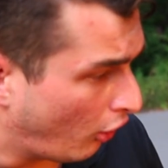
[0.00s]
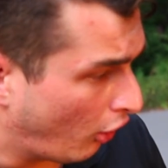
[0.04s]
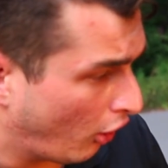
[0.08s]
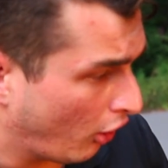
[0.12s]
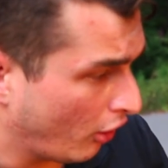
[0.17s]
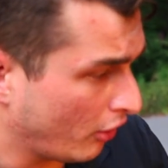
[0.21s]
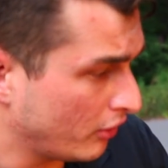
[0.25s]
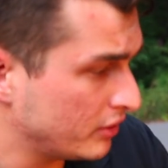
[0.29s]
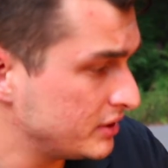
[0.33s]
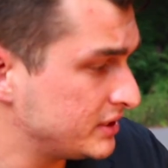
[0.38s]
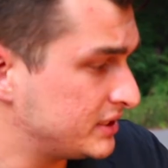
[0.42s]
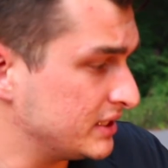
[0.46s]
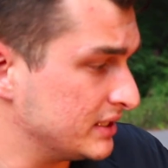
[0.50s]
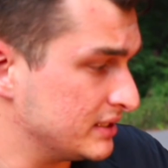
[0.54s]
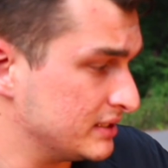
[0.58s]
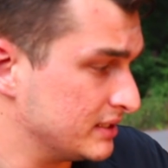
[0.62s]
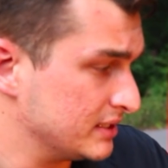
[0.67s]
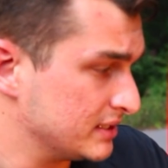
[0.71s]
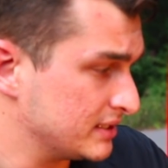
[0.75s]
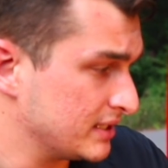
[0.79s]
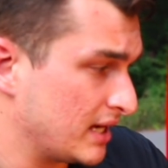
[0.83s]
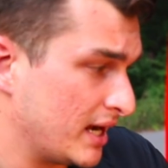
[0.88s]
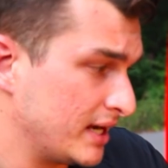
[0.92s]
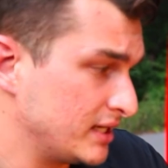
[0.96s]
Ours is
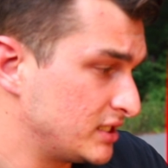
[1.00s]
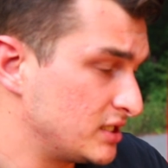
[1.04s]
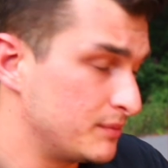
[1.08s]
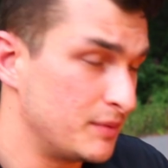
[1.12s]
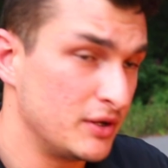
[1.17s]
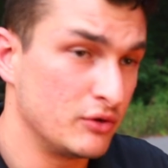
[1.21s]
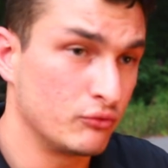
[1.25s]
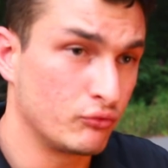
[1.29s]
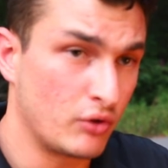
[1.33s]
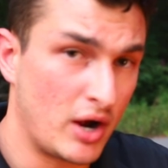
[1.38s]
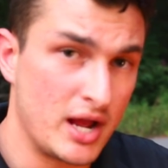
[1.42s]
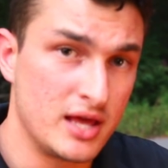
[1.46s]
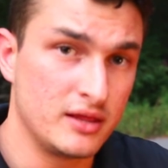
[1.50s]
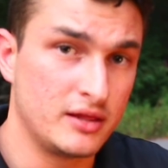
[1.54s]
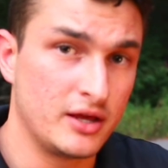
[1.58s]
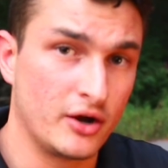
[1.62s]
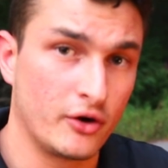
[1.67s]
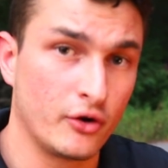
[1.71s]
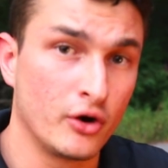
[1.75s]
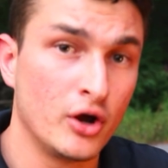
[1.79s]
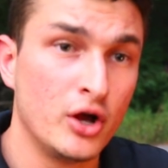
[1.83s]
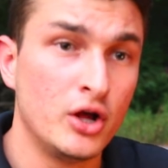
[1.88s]
designed to be right there.